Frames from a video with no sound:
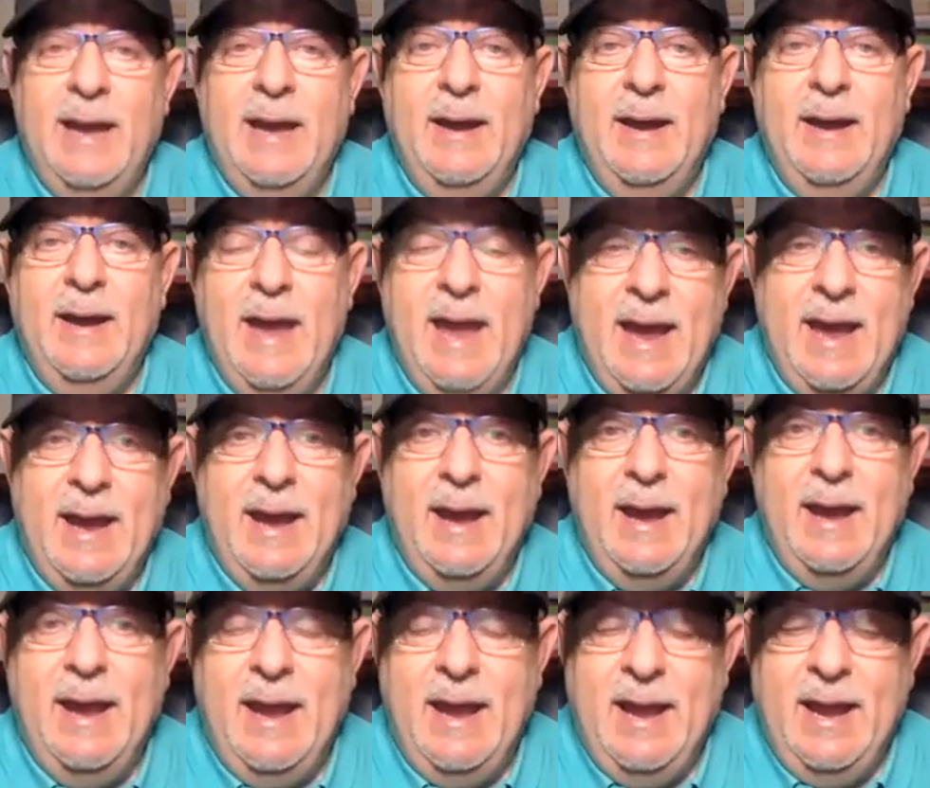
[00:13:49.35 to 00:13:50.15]

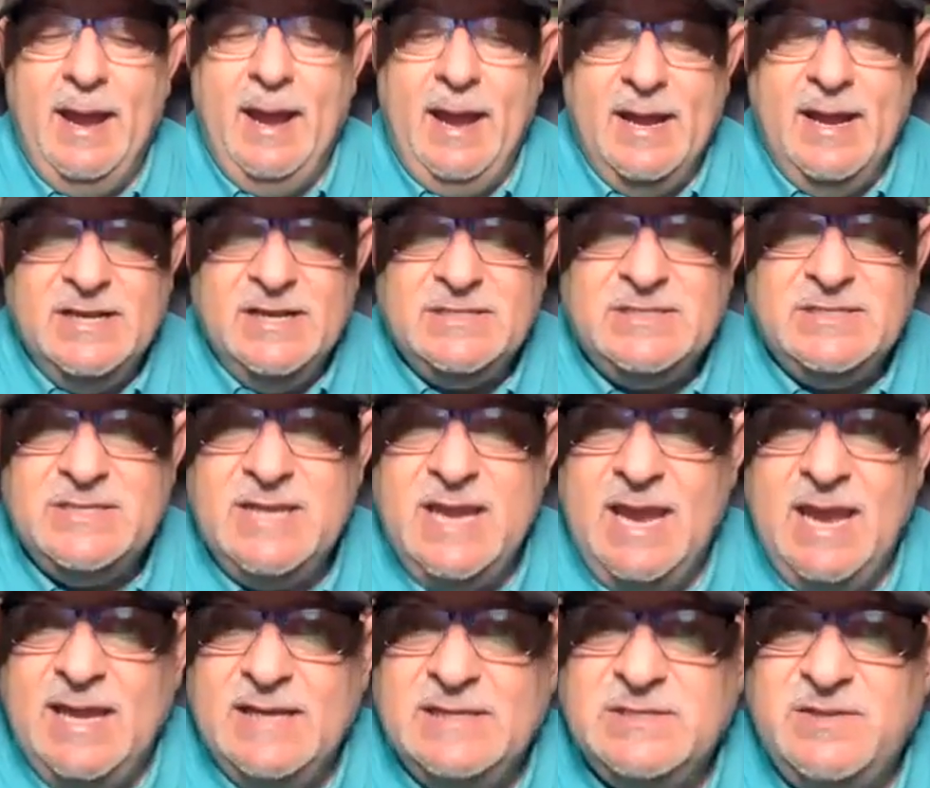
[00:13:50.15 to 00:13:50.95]
as
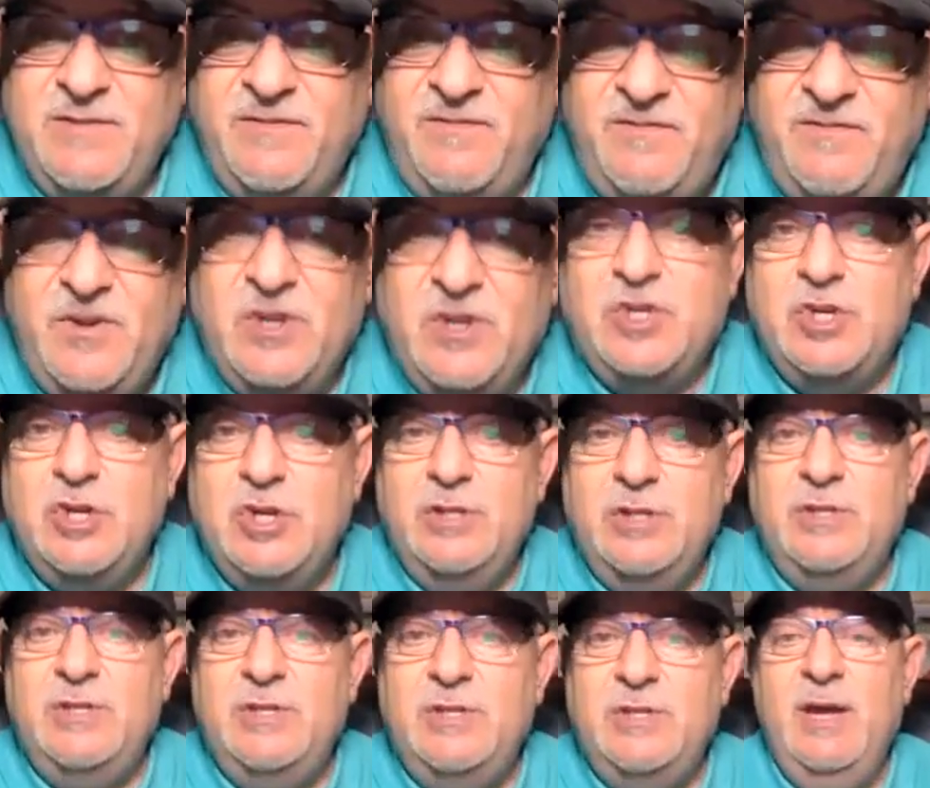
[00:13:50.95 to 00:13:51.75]

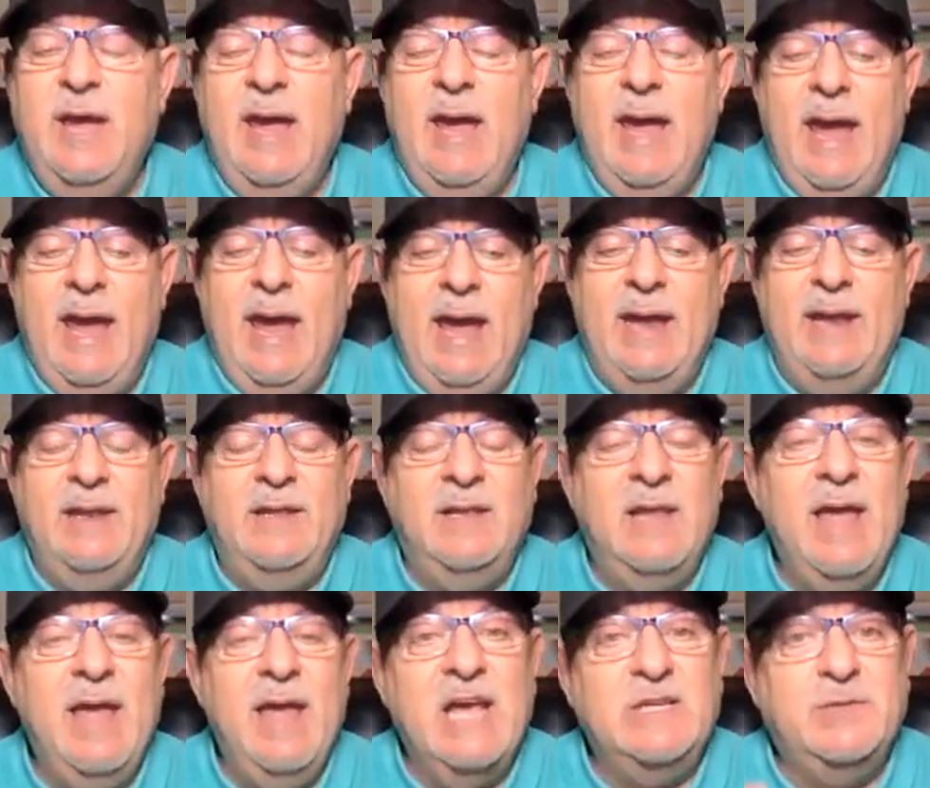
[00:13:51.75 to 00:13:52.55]
efficient
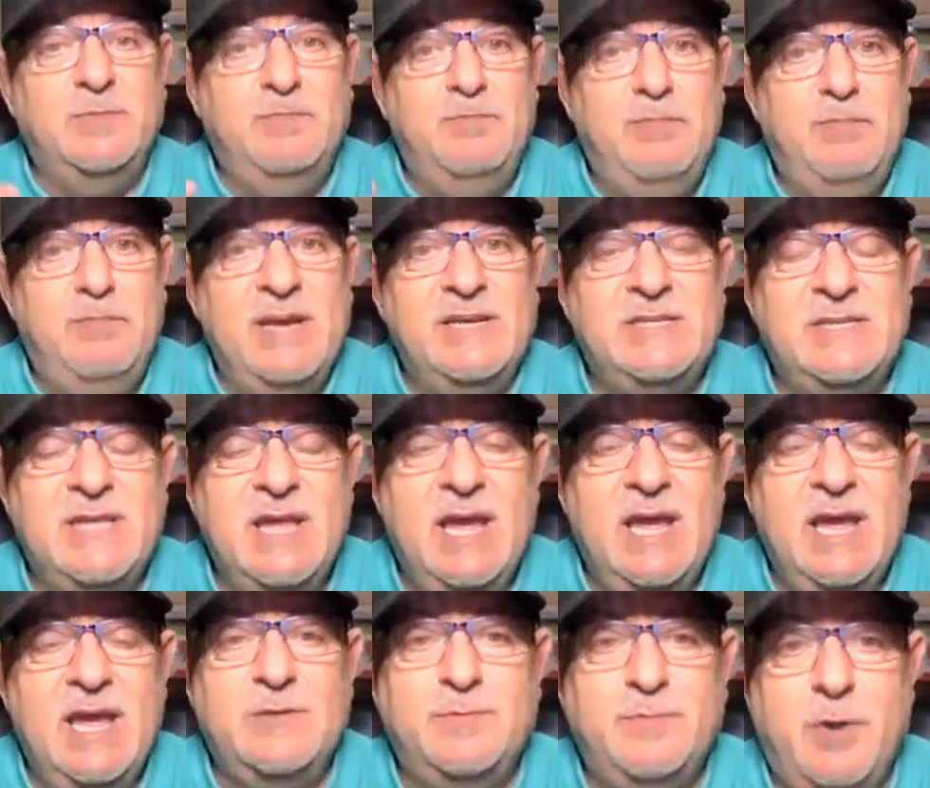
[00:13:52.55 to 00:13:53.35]
and as
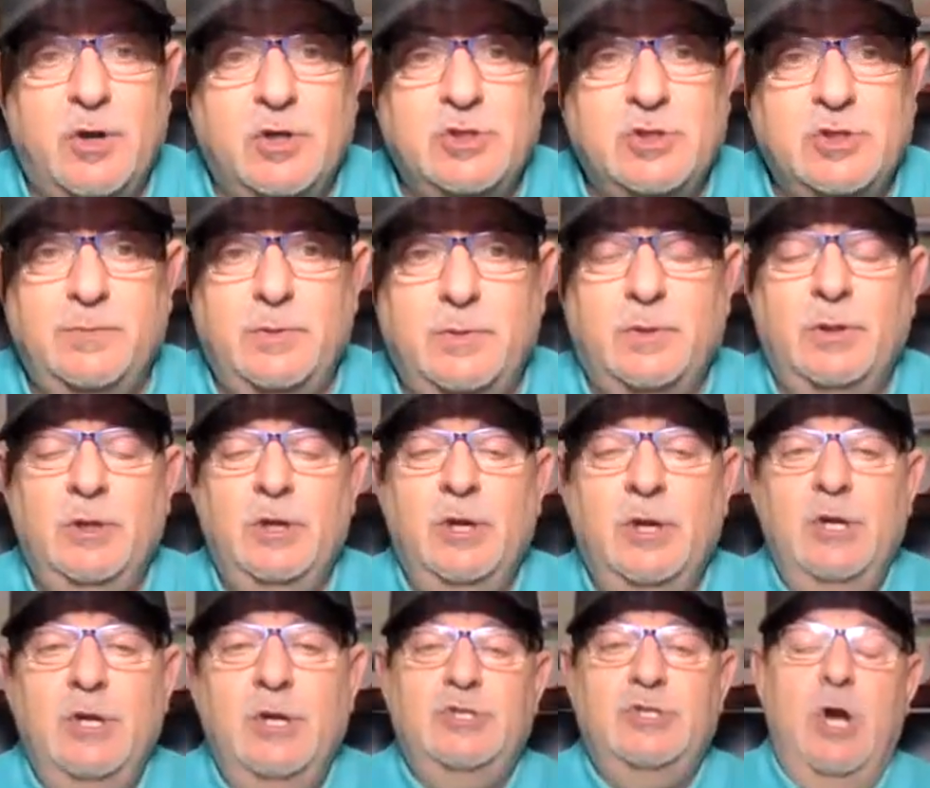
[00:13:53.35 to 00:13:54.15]
best as possible.
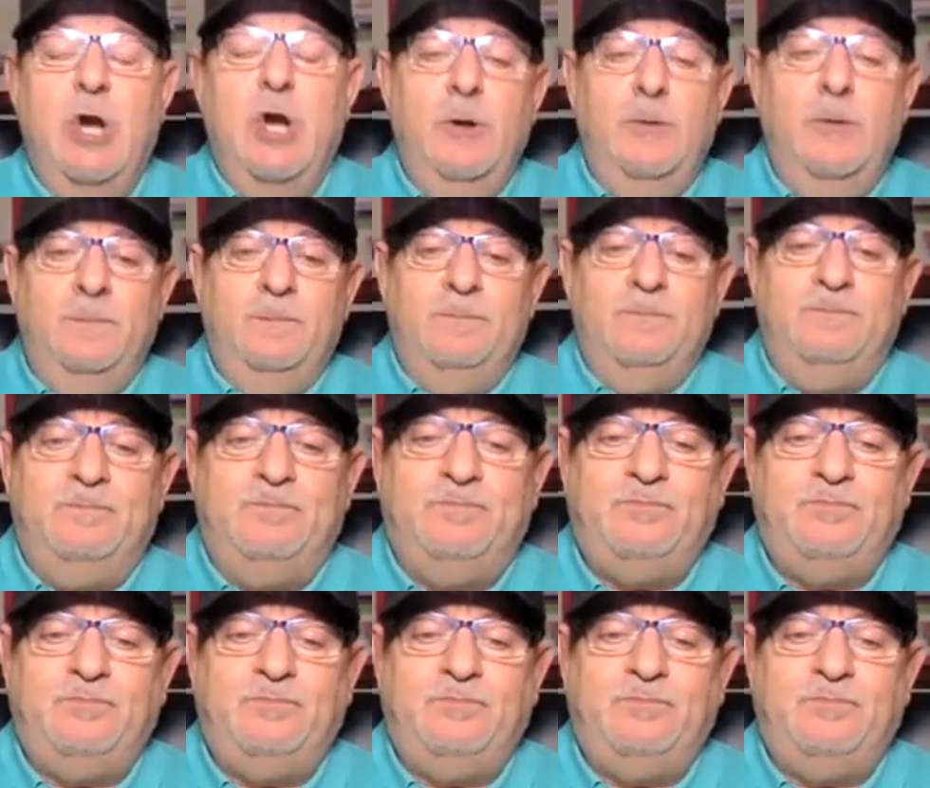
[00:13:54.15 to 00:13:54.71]
So